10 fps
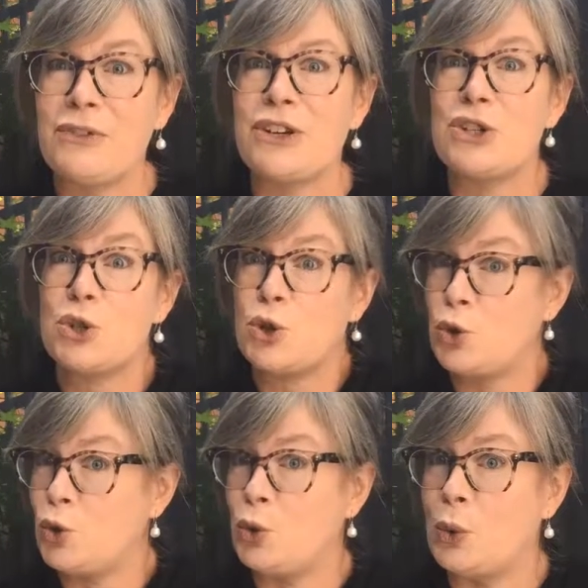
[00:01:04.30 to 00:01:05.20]
relevant
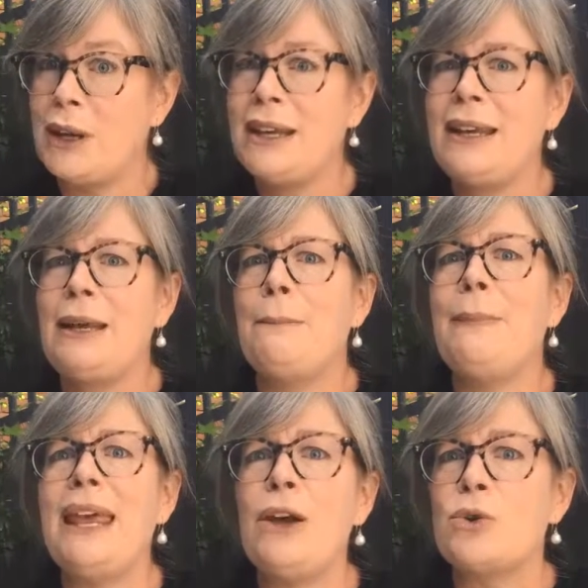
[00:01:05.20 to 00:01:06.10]
to
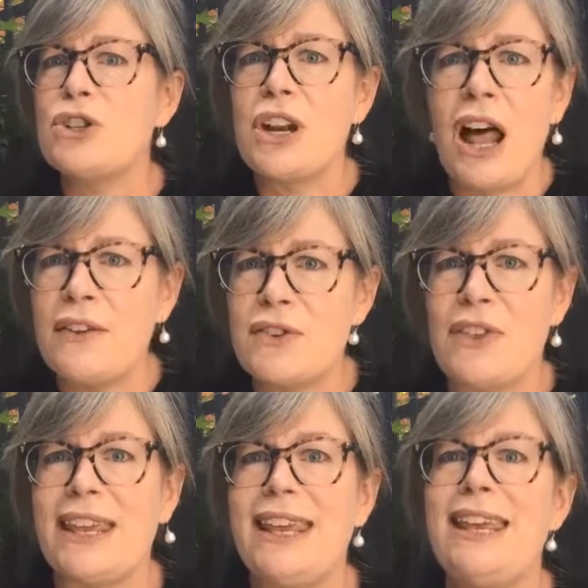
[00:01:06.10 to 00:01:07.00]
me or to the lives
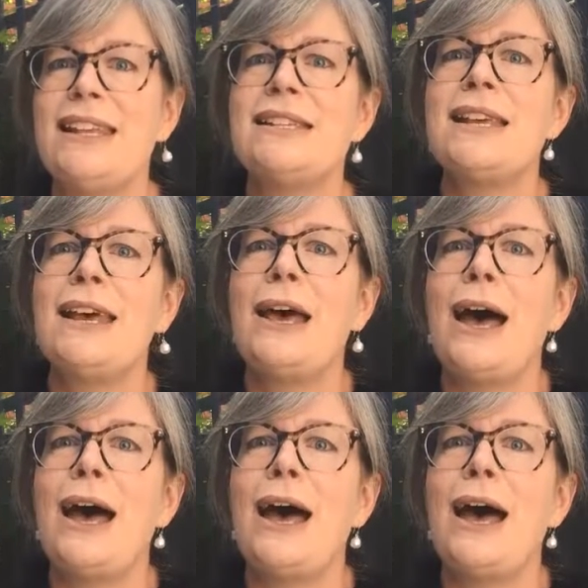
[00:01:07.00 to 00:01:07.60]
of the kids,